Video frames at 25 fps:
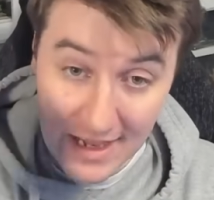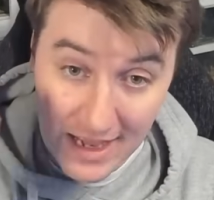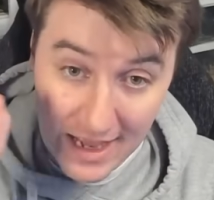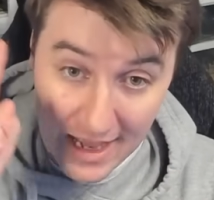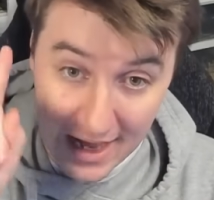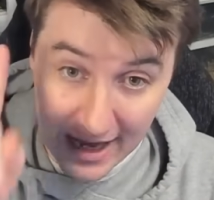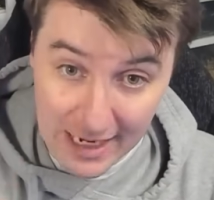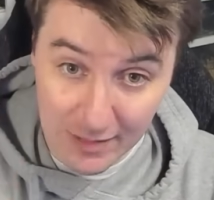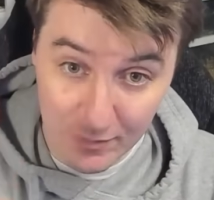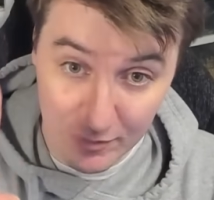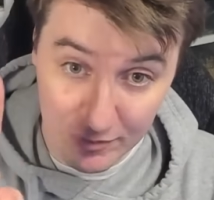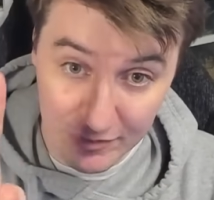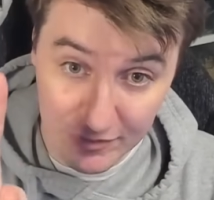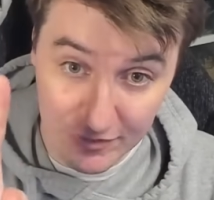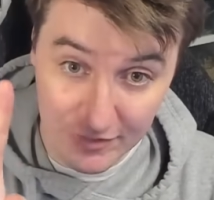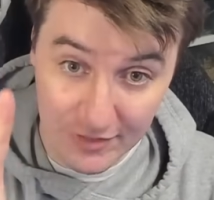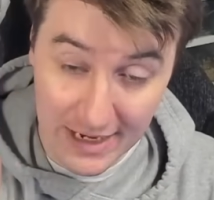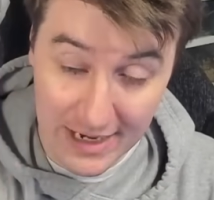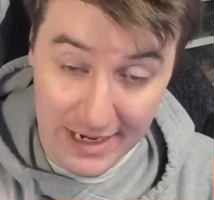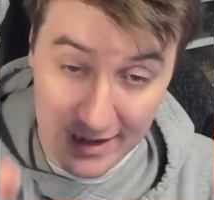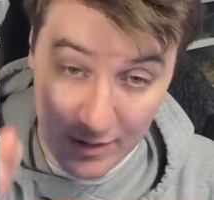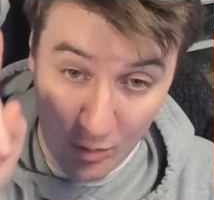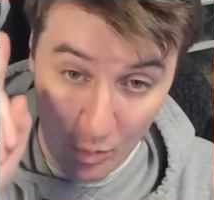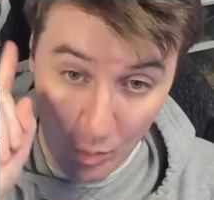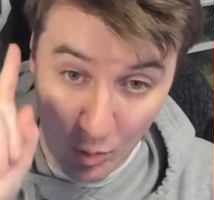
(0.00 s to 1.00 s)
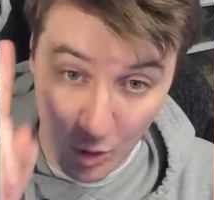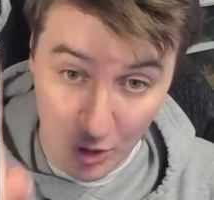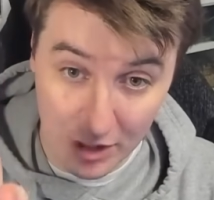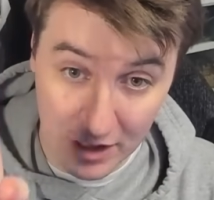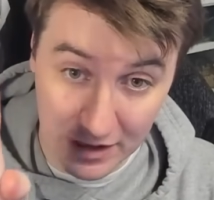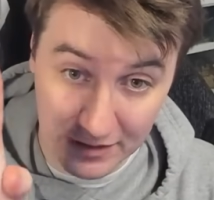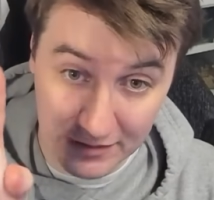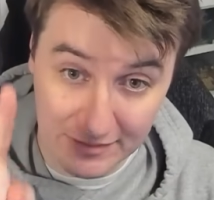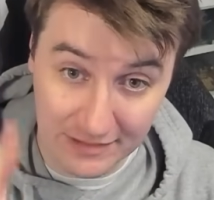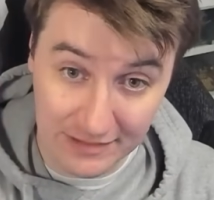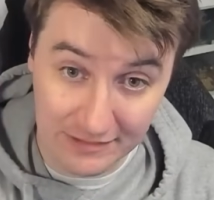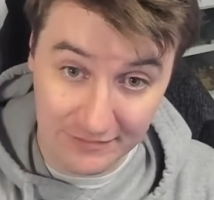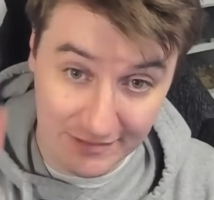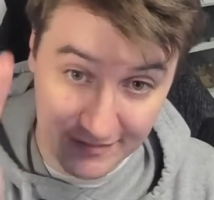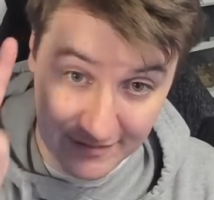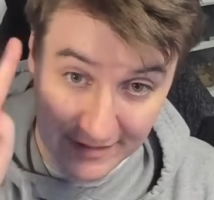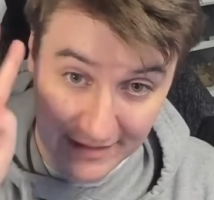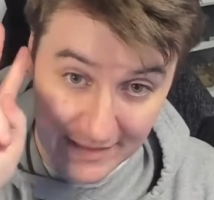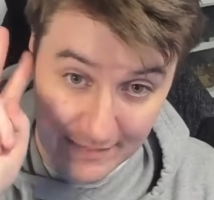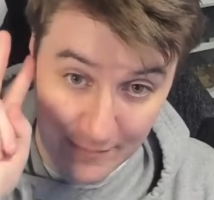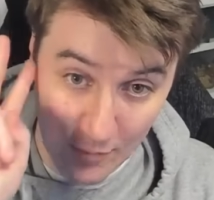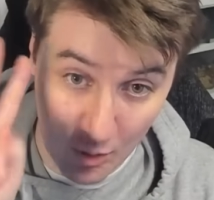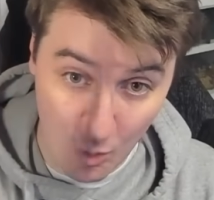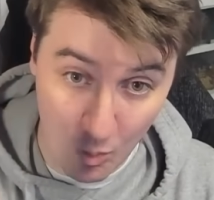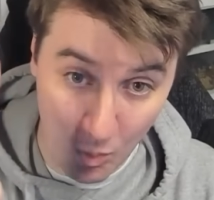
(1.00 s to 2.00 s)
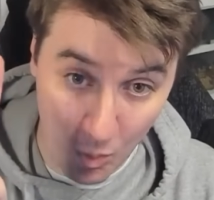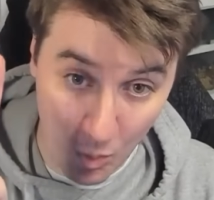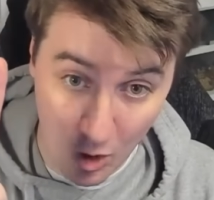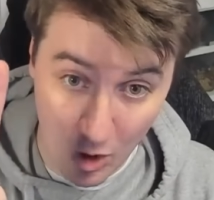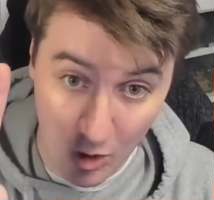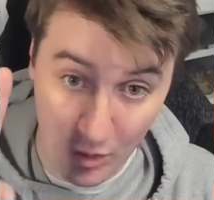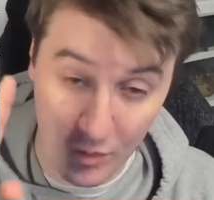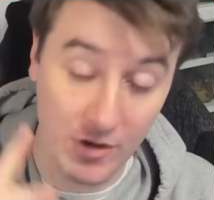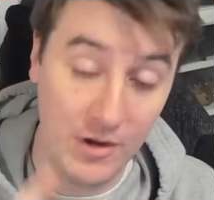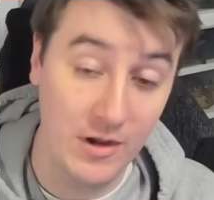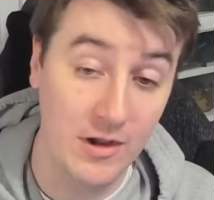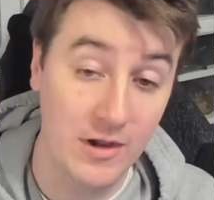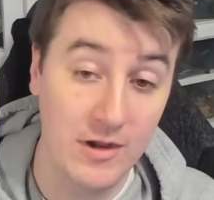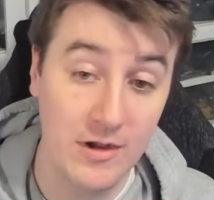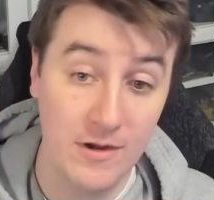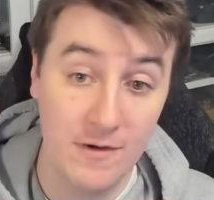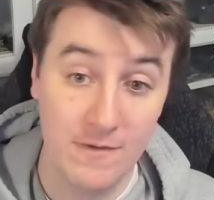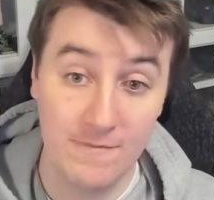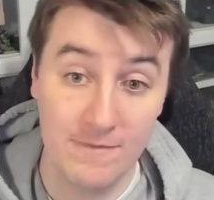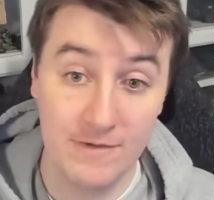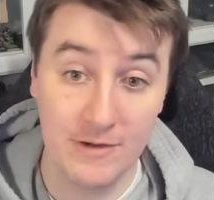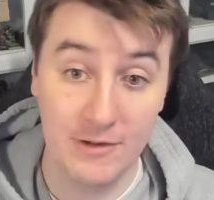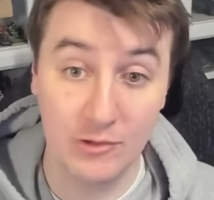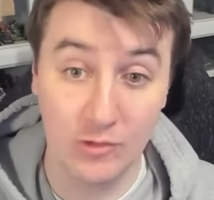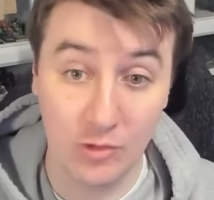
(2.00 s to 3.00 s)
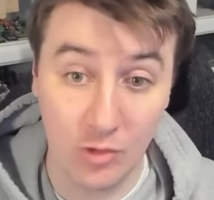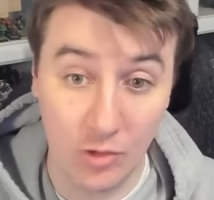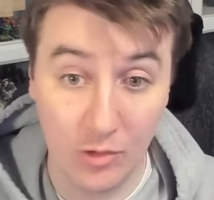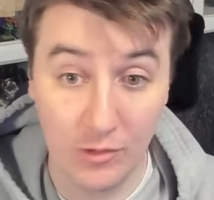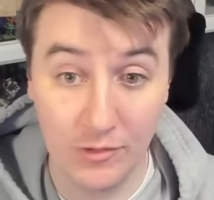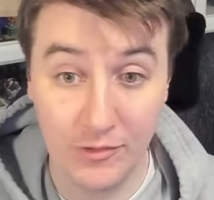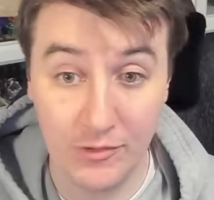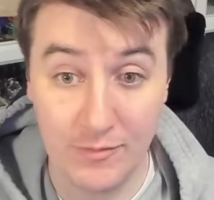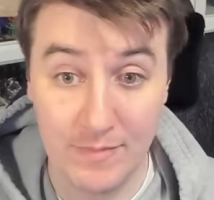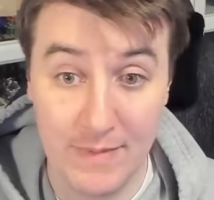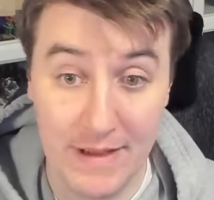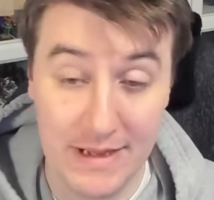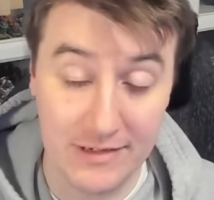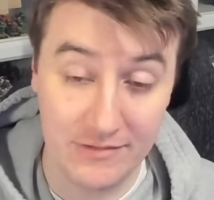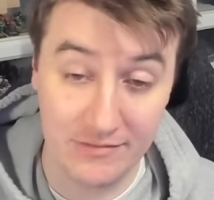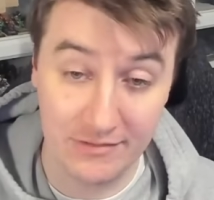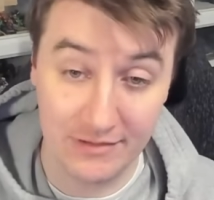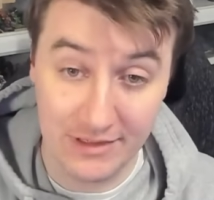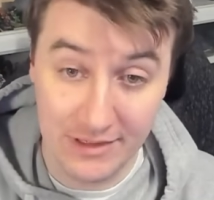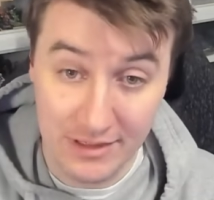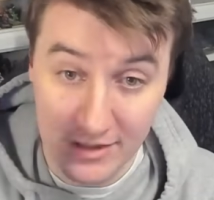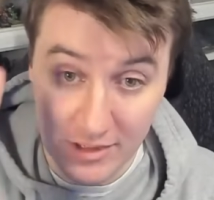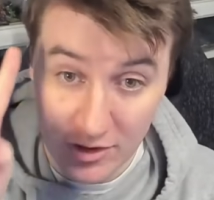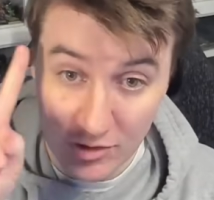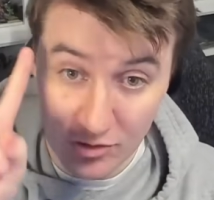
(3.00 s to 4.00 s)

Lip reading: I would say 1 artillery team, 1 field ordnance battery.